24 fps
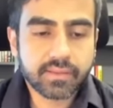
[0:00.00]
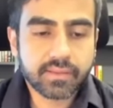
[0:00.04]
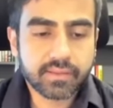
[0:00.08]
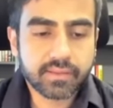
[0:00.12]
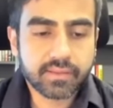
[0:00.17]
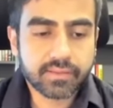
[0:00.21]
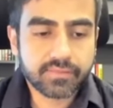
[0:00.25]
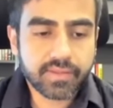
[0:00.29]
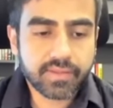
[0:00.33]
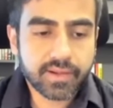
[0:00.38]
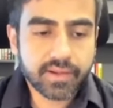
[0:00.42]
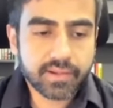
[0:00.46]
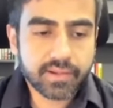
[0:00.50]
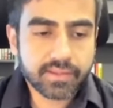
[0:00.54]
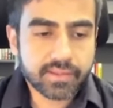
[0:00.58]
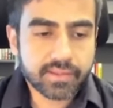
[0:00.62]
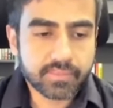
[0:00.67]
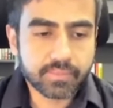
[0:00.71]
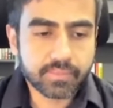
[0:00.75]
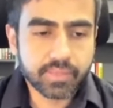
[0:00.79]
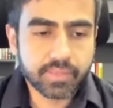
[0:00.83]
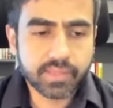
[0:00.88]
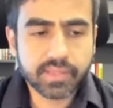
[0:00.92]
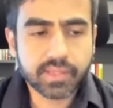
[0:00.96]
is a very
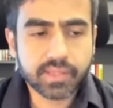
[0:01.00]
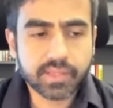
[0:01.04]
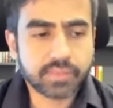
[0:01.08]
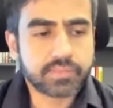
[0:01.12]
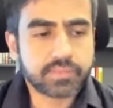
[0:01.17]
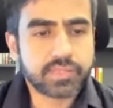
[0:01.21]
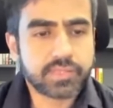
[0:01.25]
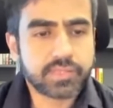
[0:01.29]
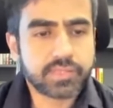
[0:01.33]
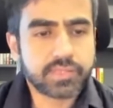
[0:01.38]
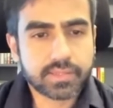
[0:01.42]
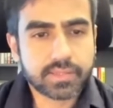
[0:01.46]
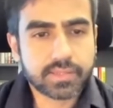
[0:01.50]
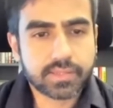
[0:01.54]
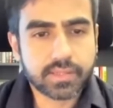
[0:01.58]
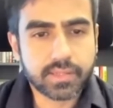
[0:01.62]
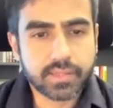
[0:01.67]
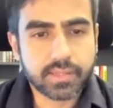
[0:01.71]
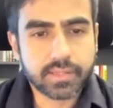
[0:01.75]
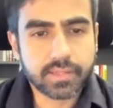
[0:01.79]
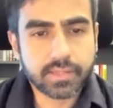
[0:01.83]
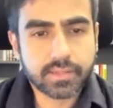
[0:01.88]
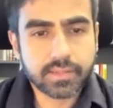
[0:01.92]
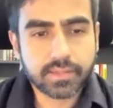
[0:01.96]
simple subject.
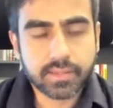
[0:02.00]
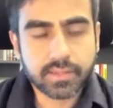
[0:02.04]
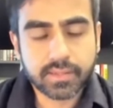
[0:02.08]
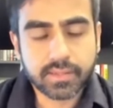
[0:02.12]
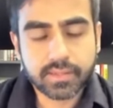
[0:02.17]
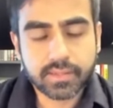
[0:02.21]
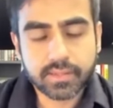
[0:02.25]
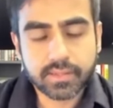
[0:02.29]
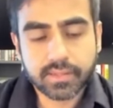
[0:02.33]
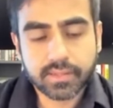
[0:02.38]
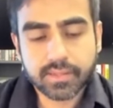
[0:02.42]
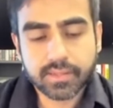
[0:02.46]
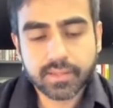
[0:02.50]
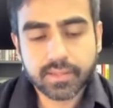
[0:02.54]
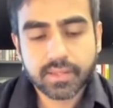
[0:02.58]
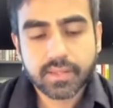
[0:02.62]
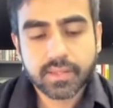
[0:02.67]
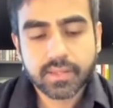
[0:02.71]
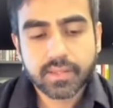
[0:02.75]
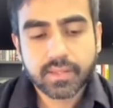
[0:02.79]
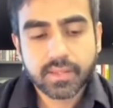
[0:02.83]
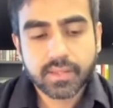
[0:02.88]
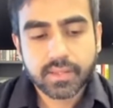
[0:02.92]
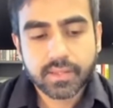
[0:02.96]
It is
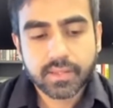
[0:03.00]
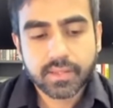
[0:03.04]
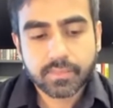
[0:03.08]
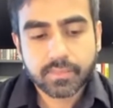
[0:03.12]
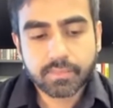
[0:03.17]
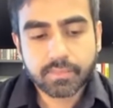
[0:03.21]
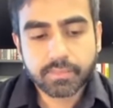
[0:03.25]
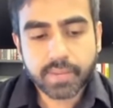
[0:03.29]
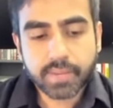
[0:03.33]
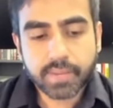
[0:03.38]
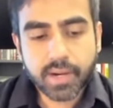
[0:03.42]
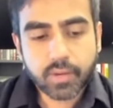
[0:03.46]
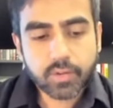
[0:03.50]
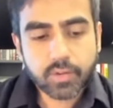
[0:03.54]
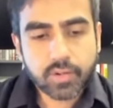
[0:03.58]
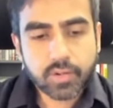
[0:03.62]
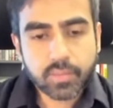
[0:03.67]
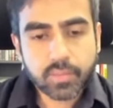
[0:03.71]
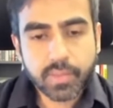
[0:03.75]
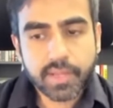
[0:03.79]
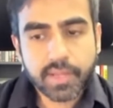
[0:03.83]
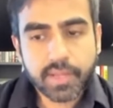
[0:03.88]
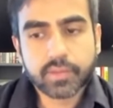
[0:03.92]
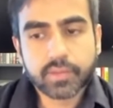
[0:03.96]

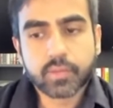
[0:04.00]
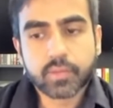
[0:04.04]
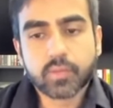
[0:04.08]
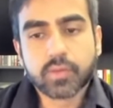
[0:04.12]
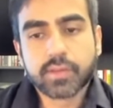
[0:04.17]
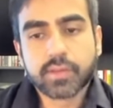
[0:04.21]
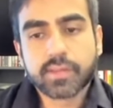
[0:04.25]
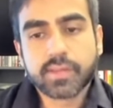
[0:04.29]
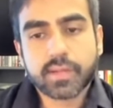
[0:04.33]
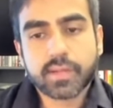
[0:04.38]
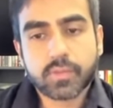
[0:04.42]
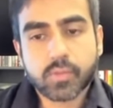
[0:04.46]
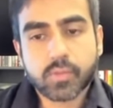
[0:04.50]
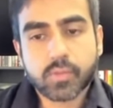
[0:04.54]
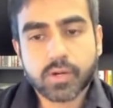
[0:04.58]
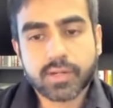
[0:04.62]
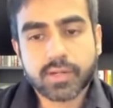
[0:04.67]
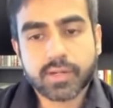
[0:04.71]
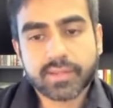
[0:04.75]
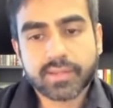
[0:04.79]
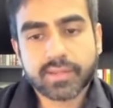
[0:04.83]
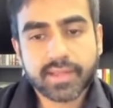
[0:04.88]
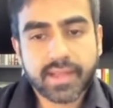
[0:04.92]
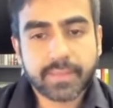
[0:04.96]
bound by rules that
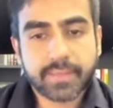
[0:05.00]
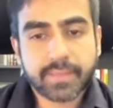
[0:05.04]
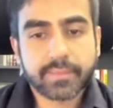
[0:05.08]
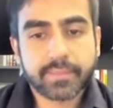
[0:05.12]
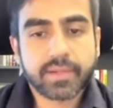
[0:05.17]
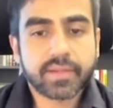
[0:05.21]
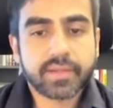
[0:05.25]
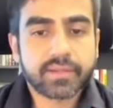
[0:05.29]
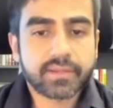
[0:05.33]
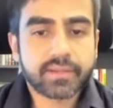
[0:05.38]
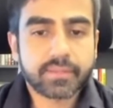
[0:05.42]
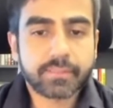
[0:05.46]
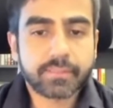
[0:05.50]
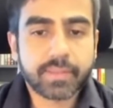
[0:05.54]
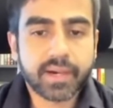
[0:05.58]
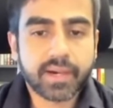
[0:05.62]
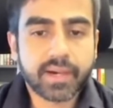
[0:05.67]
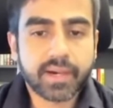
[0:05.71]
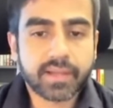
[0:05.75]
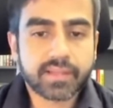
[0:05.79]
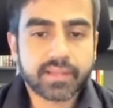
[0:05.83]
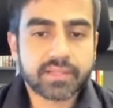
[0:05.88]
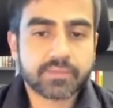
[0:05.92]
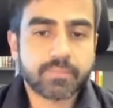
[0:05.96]
what has happened in the
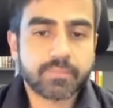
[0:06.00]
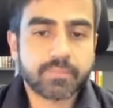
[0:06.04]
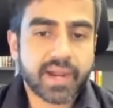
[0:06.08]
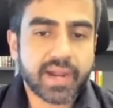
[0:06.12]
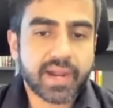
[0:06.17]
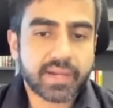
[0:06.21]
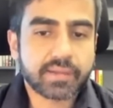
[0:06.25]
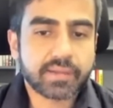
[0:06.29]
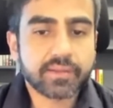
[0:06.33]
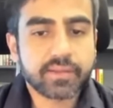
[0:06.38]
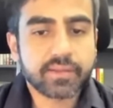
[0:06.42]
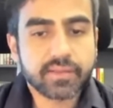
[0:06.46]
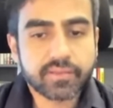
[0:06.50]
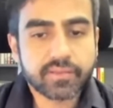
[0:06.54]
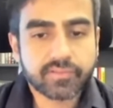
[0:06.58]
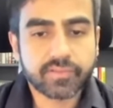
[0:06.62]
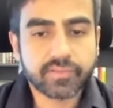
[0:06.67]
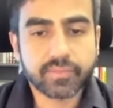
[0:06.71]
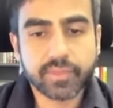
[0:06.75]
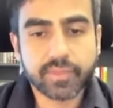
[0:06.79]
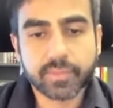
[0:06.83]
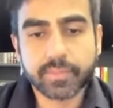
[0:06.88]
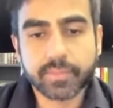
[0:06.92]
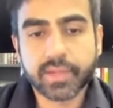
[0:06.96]
past, patterns
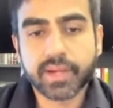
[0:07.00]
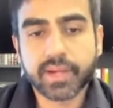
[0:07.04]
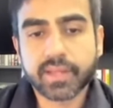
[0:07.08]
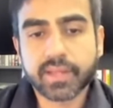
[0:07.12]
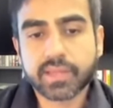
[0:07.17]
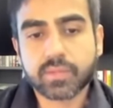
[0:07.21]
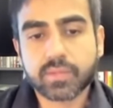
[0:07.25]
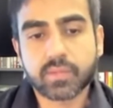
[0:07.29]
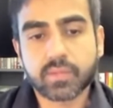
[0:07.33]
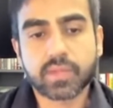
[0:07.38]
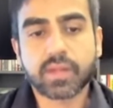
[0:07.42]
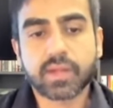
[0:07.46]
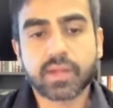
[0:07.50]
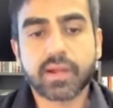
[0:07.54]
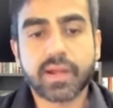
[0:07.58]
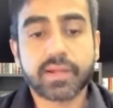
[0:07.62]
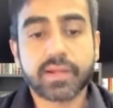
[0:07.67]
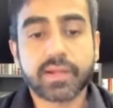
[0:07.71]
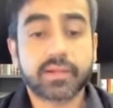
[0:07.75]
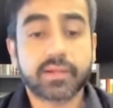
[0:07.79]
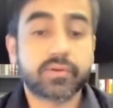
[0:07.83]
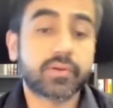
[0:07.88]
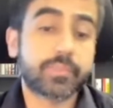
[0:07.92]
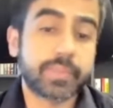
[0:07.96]
from the past will
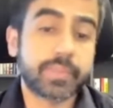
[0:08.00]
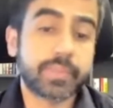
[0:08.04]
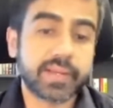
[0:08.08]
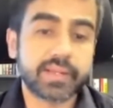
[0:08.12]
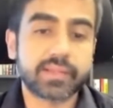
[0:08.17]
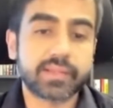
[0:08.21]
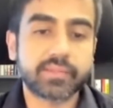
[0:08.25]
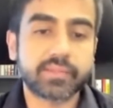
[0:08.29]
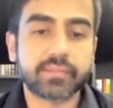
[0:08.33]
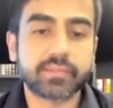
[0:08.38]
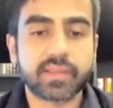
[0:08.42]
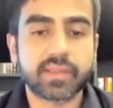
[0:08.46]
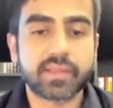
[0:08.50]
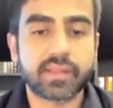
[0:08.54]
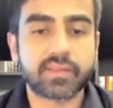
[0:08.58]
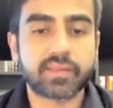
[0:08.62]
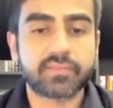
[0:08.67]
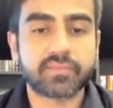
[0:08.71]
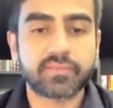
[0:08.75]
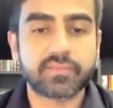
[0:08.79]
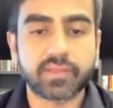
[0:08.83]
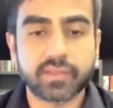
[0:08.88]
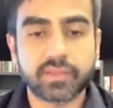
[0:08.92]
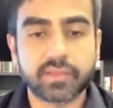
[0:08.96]
kind of repeat
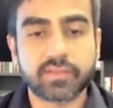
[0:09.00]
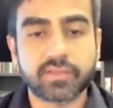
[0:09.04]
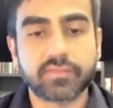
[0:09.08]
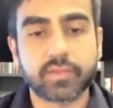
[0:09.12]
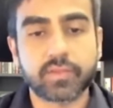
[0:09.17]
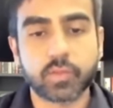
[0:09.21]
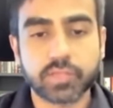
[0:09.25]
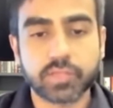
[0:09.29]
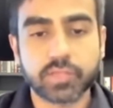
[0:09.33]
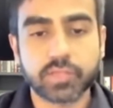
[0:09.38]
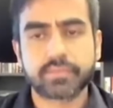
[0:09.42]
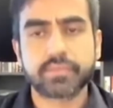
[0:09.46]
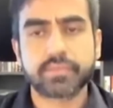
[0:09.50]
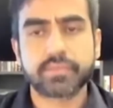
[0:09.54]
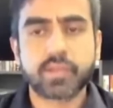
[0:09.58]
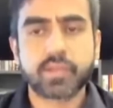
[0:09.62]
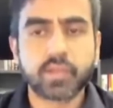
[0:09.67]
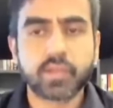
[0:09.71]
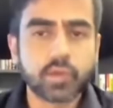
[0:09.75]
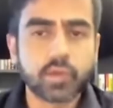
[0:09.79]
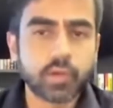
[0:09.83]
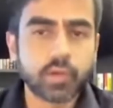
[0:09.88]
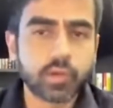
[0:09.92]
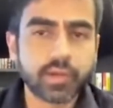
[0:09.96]
themselves in the future. So
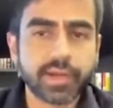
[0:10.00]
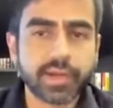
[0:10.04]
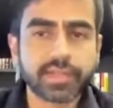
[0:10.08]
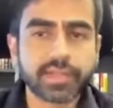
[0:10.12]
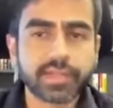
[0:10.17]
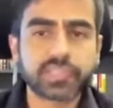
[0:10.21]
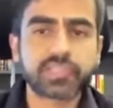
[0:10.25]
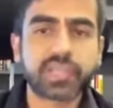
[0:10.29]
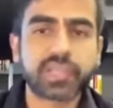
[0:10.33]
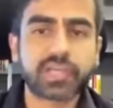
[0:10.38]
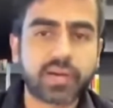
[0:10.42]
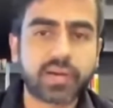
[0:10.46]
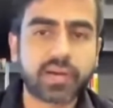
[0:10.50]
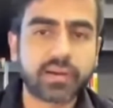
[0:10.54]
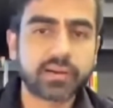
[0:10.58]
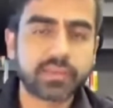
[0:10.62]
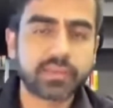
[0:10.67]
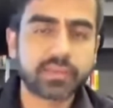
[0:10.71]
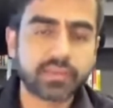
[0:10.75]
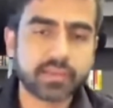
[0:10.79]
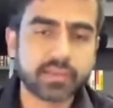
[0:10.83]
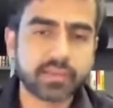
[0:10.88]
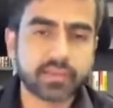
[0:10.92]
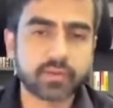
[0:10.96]
you look at
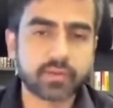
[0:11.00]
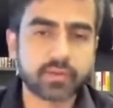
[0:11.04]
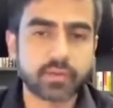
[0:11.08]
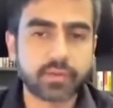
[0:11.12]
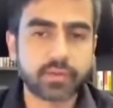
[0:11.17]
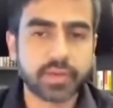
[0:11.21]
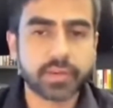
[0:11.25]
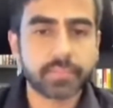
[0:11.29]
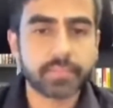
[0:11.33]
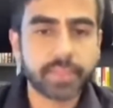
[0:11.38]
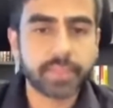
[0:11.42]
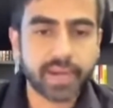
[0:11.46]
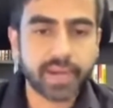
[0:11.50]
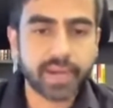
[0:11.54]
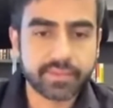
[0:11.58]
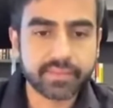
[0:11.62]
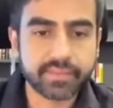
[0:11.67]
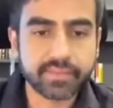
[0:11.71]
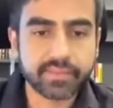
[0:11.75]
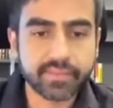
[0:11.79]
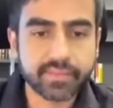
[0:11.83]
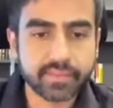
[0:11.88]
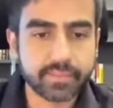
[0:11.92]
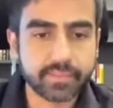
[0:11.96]
charts, you look at
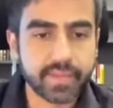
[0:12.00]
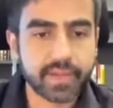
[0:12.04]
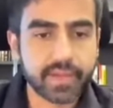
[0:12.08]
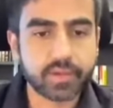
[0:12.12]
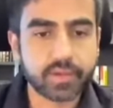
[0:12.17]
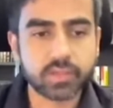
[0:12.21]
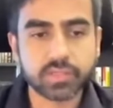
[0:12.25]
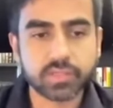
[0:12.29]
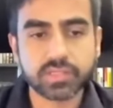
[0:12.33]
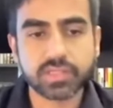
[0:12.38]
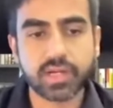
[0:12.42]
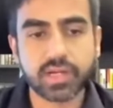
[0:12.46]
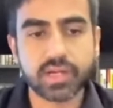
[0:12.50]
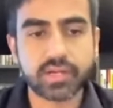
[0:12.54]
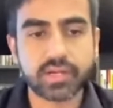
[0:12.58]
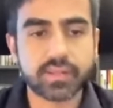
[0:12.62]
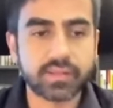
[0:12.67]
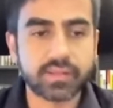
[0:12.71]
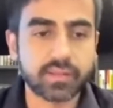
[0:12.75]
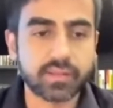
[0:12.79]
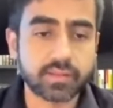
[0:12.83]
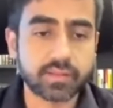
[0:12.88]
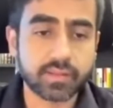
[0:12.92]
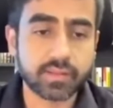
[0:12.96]
patterns made on
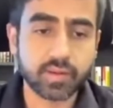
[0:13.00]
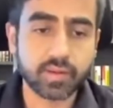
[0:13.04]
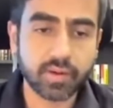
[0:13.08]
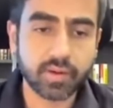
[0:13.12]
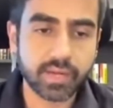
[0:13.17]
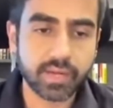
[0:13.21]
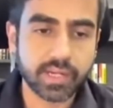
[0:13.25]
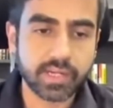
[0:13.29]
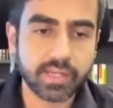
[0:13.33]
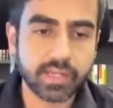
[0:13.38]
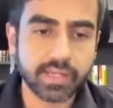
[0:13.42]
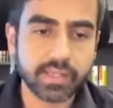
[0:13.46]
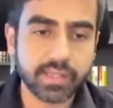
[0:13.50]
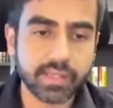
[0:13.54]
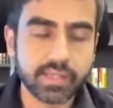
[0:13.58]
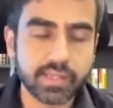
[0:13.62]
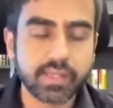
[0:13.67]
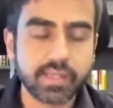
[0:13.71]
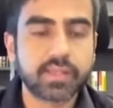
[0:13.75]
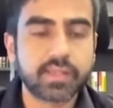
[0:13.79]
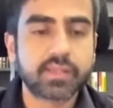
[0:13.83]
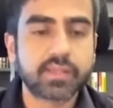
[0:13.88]
charts historically,